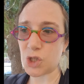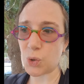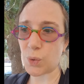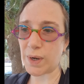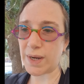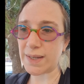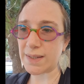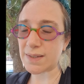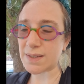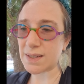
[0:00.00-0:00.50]

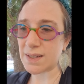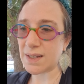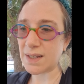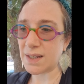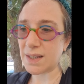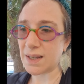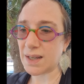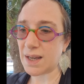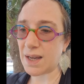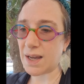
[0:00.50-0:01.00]
joint,
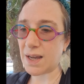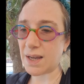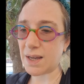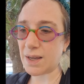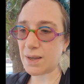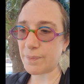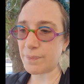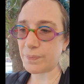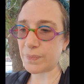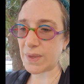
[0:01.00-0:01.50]

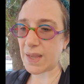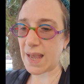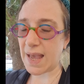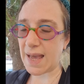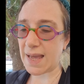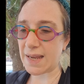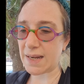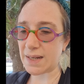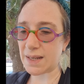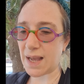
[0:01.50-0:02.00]

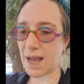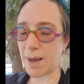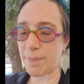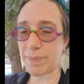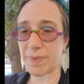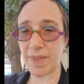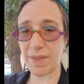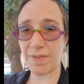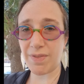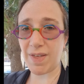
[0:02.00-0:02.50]
and
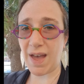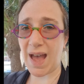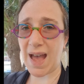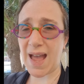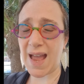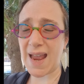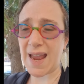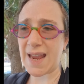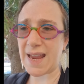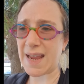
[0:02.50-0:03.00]
up the
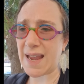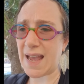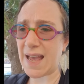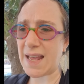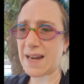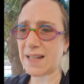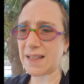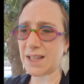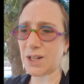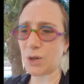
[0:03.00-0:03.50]
thigh
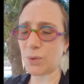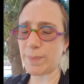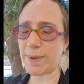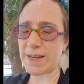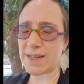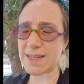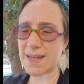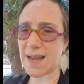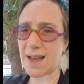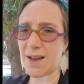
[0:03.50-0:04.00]
and a little
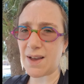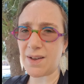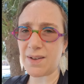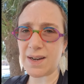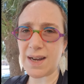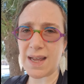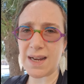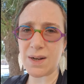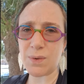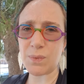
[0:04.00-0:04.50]
bit
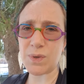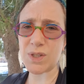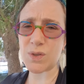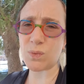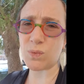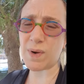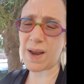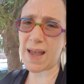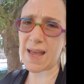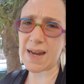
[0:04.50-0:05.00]
down, and it
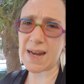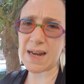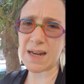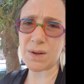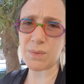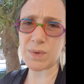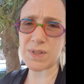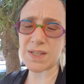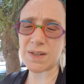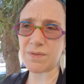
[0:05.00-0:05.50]
was red
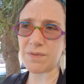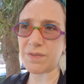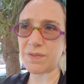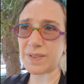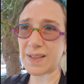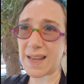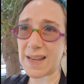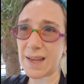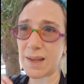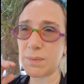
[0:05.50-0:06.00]
and it was
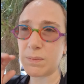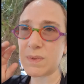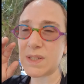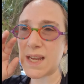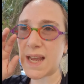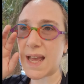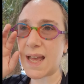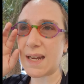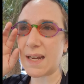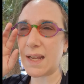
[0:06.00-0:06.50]

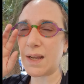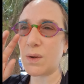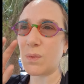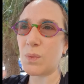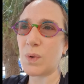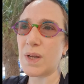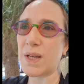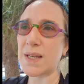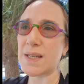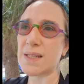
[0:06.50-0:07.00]
inflamed and
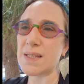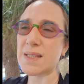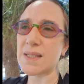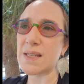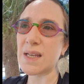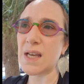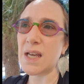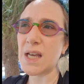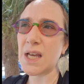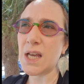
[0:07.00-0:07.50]
it
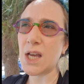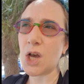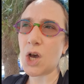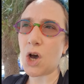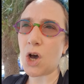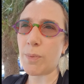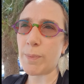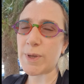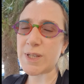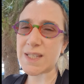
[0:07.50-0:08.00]
was
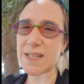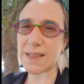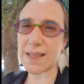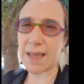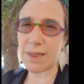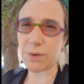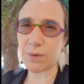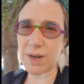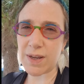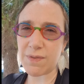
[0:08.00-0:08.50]
almost
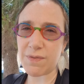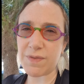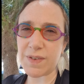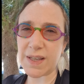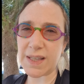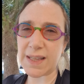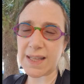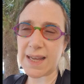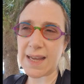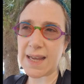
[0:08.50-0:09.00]
leathery
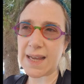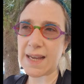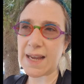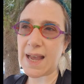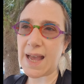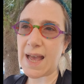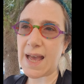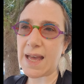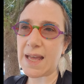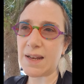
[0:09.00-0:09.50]

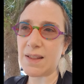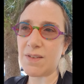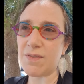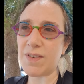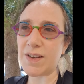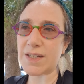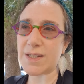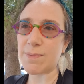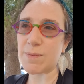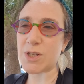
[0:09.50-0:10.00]
feeling, and the
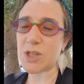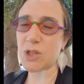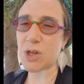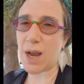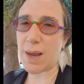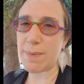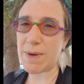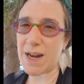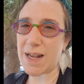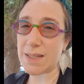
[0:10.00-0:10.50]
victim
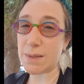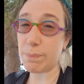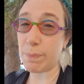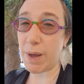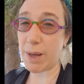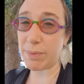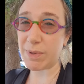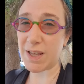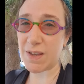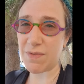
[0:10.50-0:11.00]
described it as
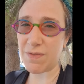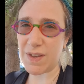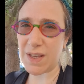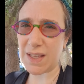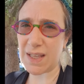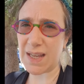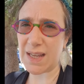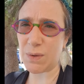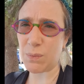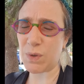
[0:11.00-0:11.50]
bubbly
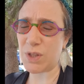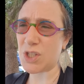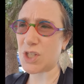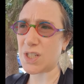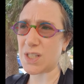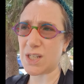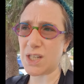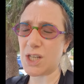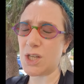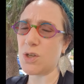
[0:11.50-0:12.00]
feeling with
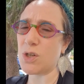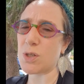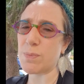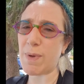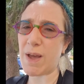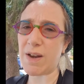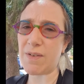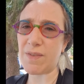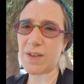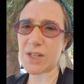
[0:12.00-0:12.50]
just a huge
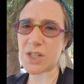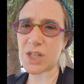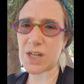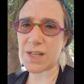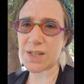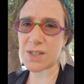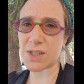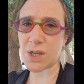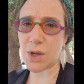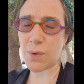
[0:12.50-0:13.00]
amount of
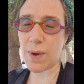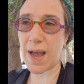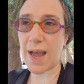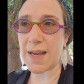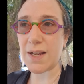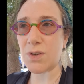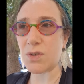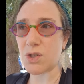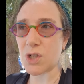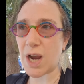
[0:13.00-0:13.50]
itching. So
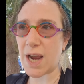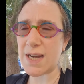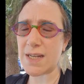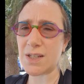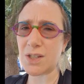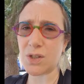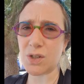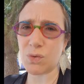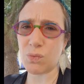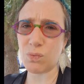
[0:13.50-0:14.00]
I tried
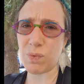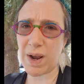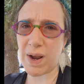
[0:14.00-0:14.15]
to